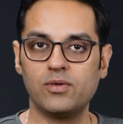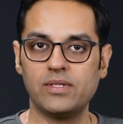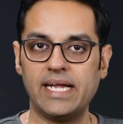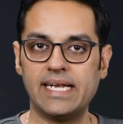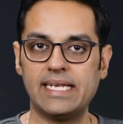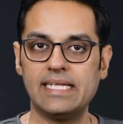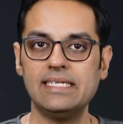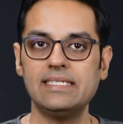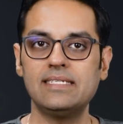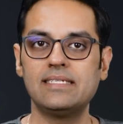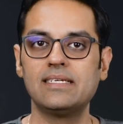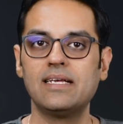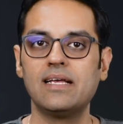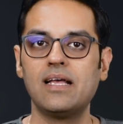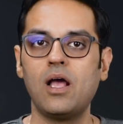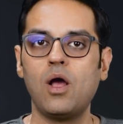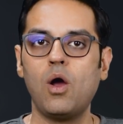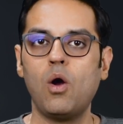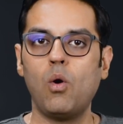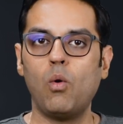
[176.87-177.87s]
That is,
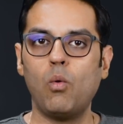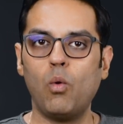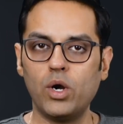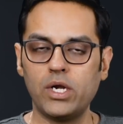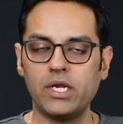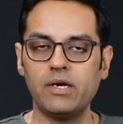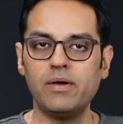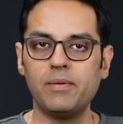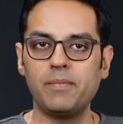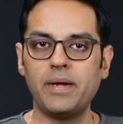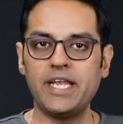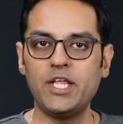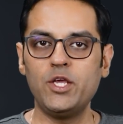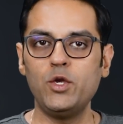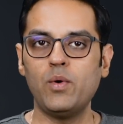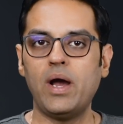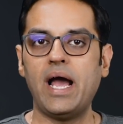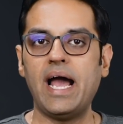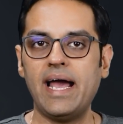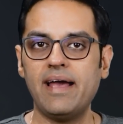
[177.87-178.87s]
whatever money
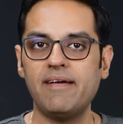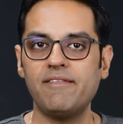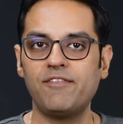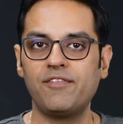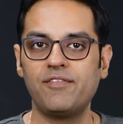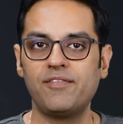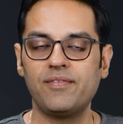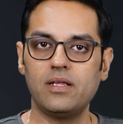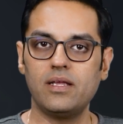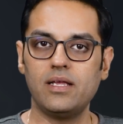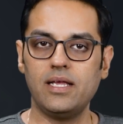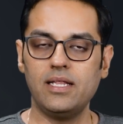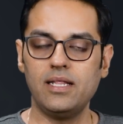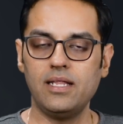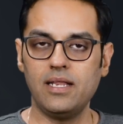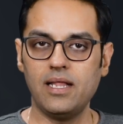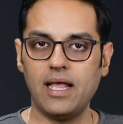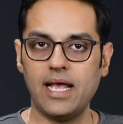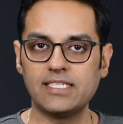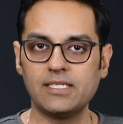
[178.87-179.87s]
you have
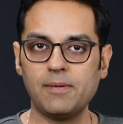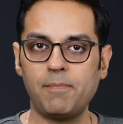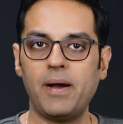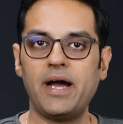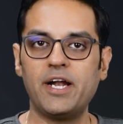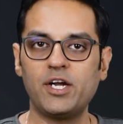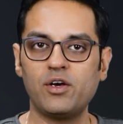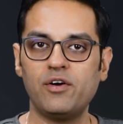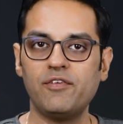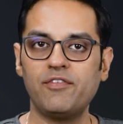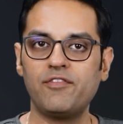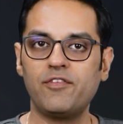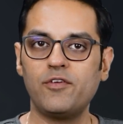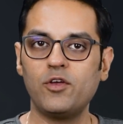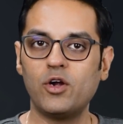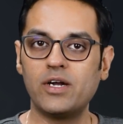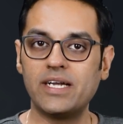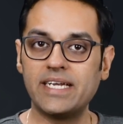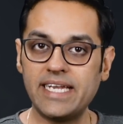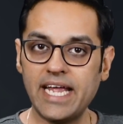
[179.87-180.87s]
as a part of
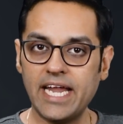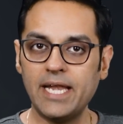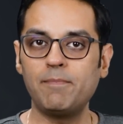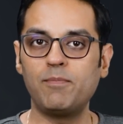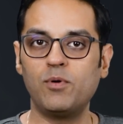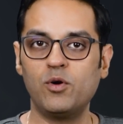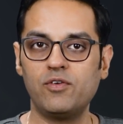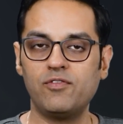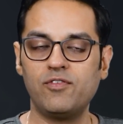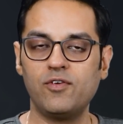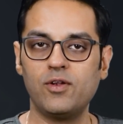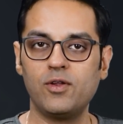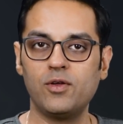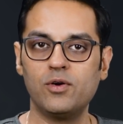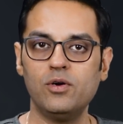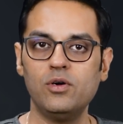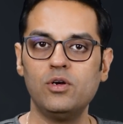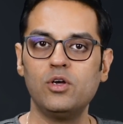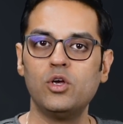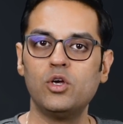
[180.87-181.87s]
your debt
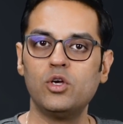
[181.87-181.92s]
portfolio,